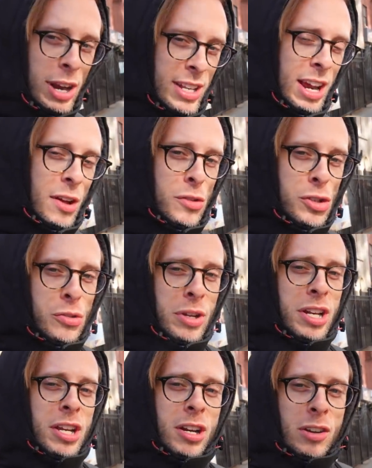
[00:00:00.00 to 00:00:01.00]
right down the
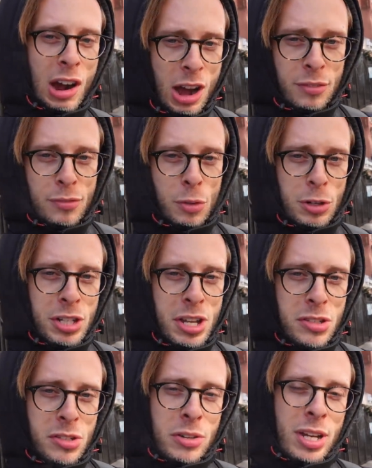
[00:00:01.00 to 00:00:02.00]
street here on
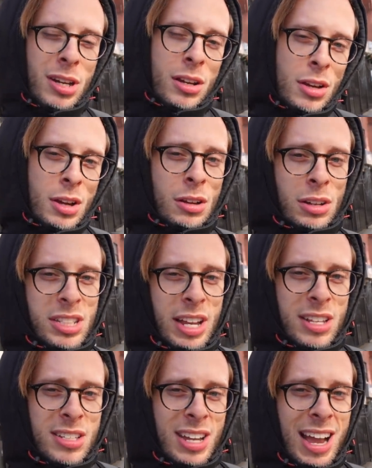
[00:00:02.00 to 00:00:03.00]
14th Street. Let's
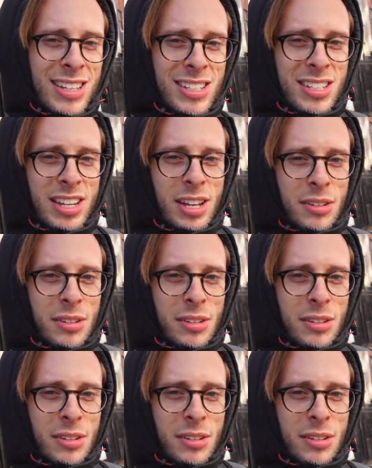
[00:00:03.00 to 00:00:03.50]
head inside and see